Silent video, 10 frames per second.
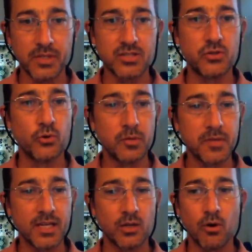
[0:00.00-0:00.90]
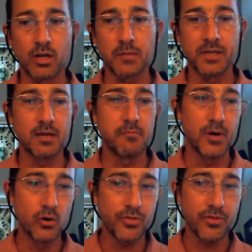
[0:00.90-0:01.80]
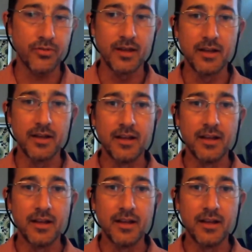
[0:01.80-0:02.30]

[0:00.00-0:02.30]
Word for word: Please join me in welcoming them both.